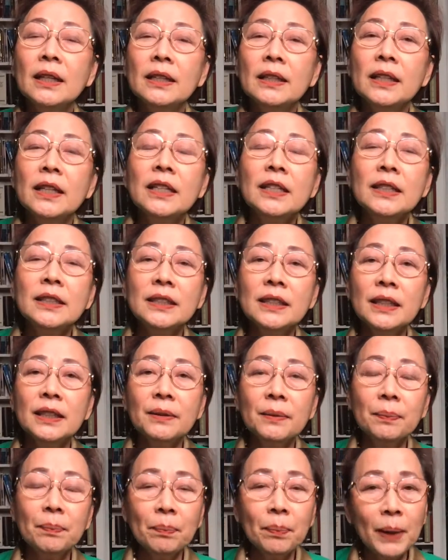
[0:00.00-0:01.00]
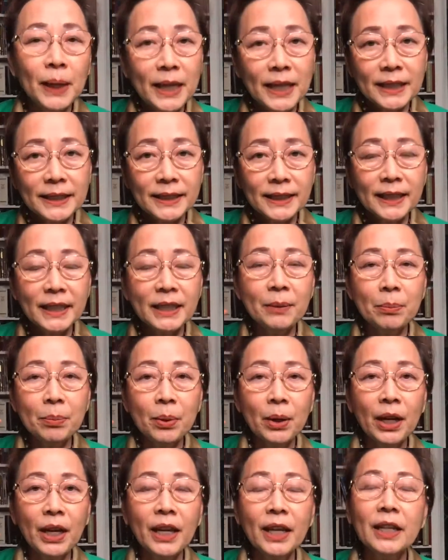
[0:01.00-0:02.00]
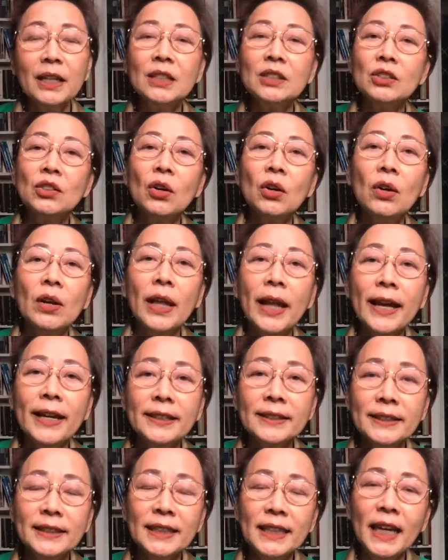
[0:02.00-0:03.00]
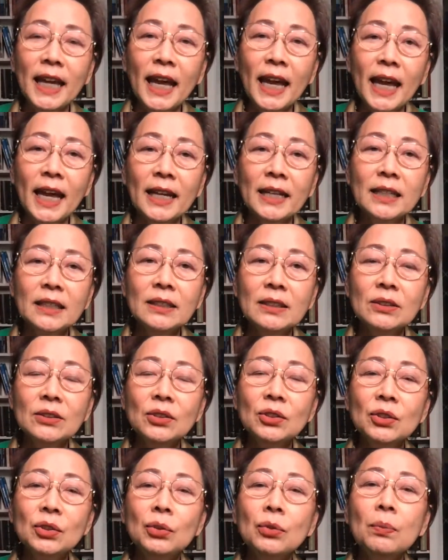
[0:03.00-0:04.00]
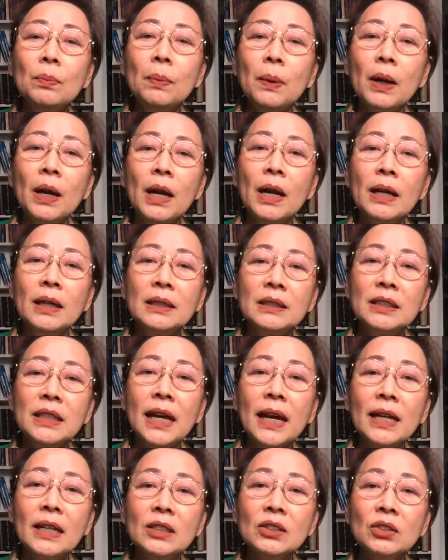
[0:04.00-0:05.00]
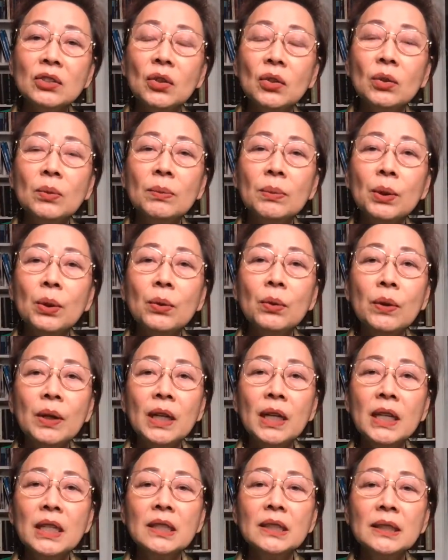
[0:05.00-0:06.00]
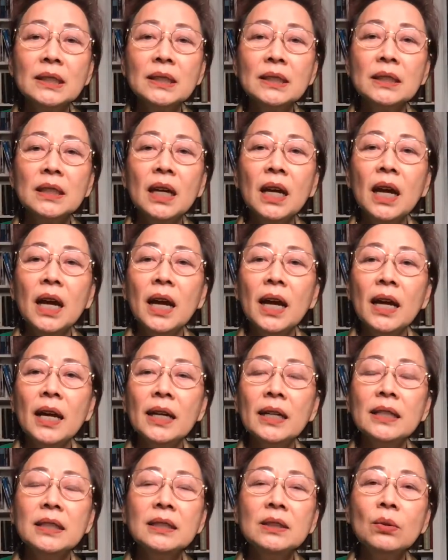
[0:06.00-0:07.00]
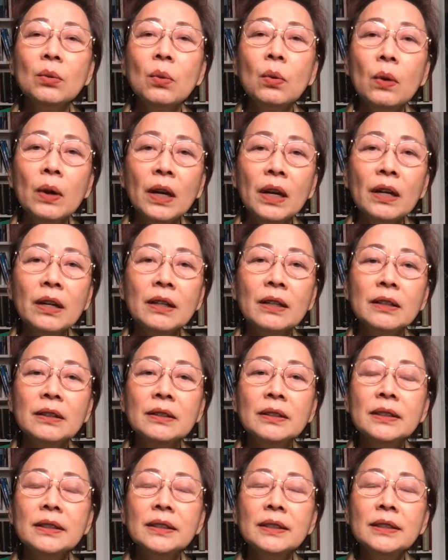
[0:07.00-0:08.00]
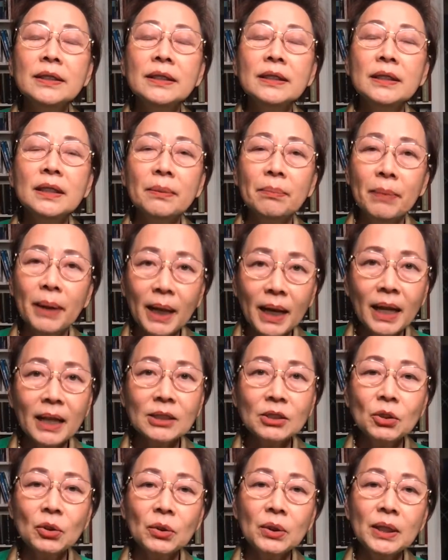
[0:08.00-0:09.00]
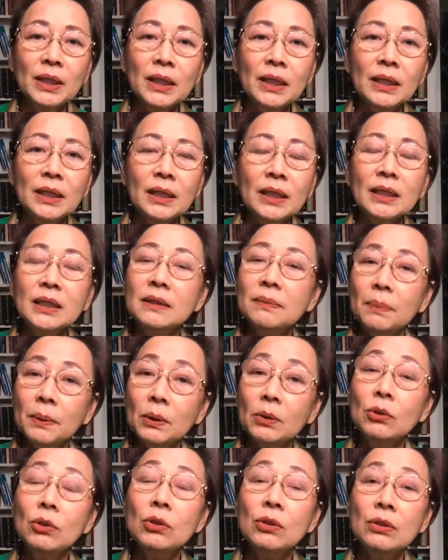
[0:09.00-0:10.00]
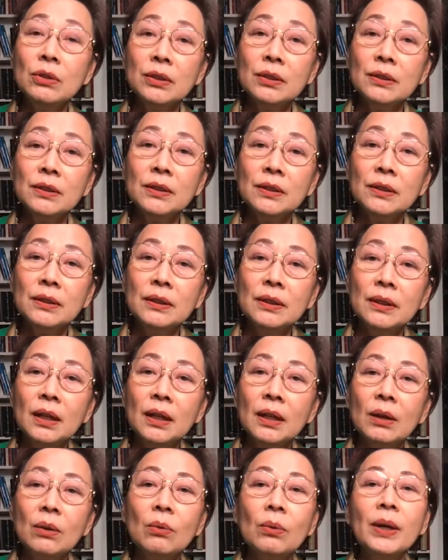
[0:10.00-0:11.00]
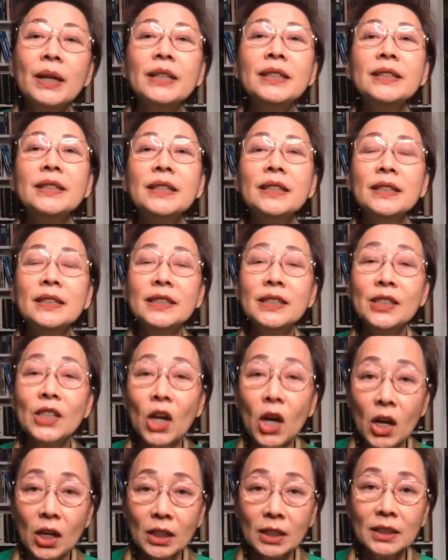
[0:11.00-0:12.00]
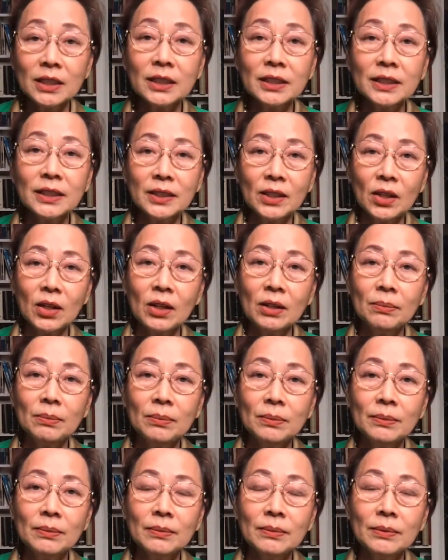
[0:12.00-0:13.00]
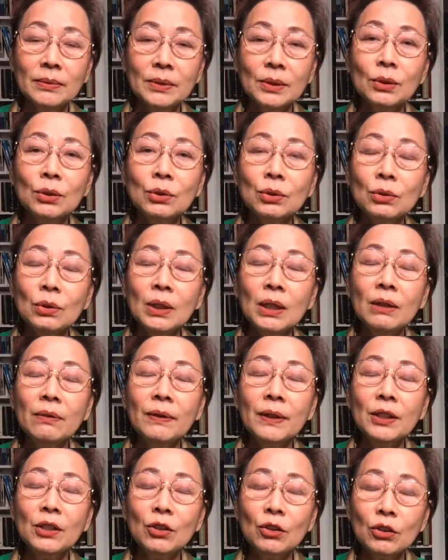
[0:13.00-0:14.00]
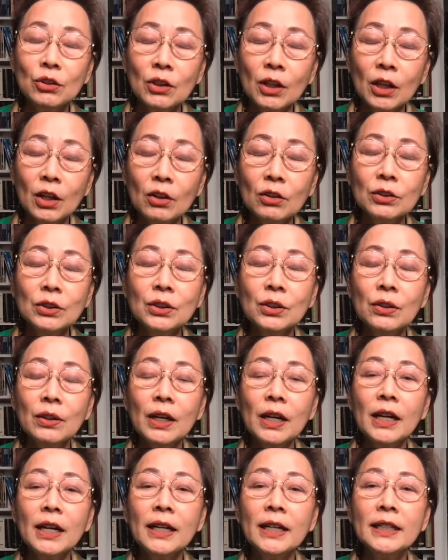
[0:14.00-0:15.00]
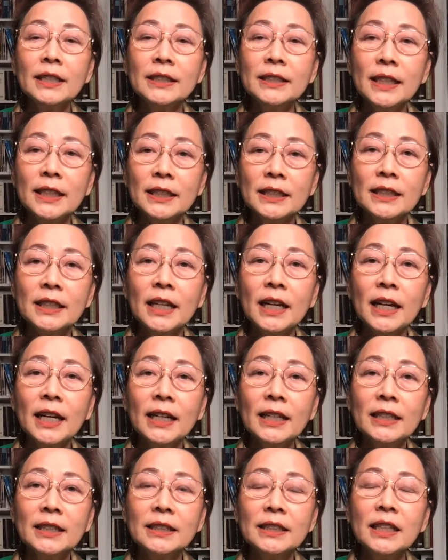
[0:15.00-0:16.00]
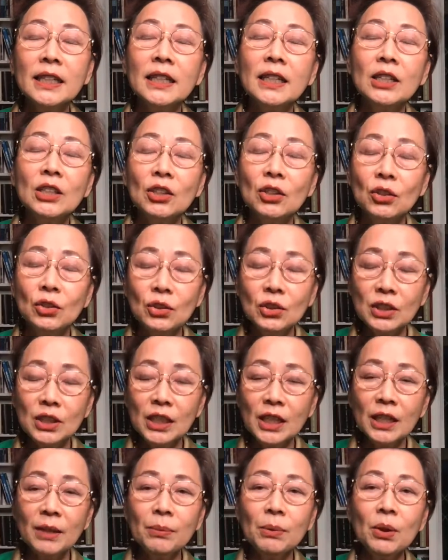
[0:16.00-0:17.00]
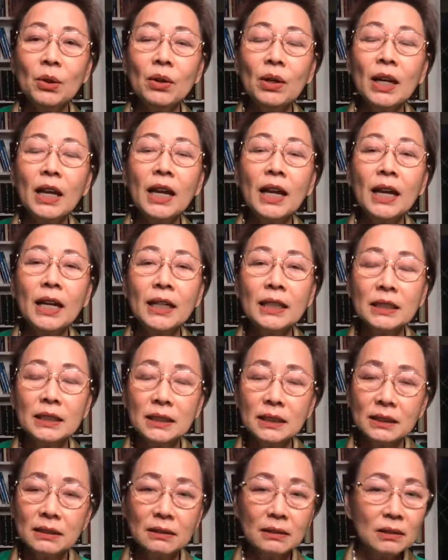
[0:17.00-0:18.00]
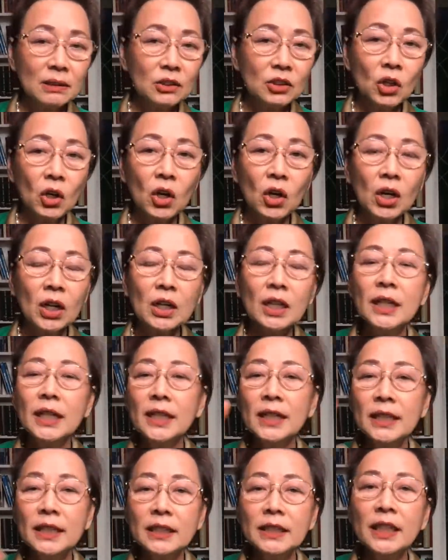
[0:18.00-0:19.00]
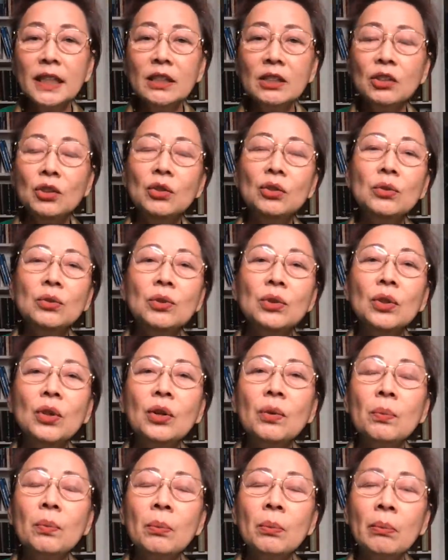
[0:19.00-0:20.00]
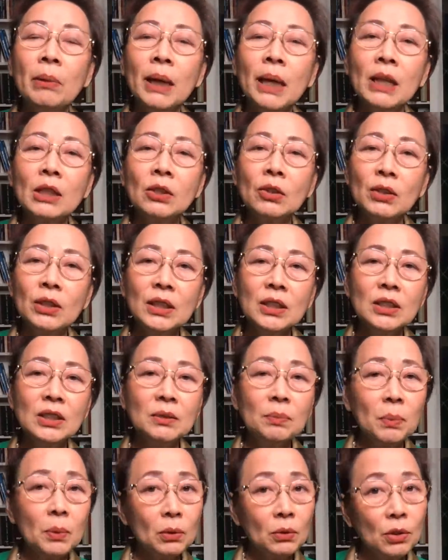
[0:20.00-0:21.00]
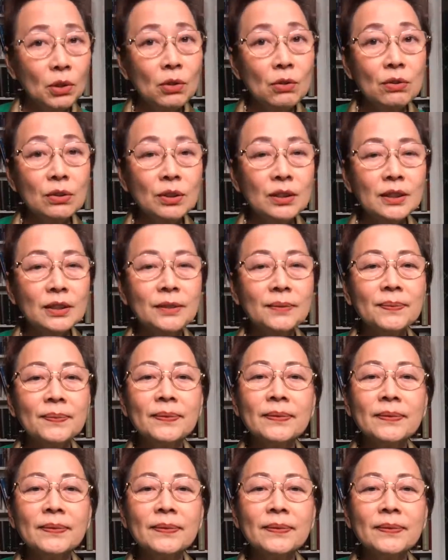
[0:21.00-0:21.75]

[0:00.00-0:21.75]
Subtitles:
There is a place in the brain, it's called SCN, suprachiasm nucleus, is where the melatonin is produced when the darkness comes. Usually when you close your eyes at night, you dim your lights, dark, then your melatonin is produced.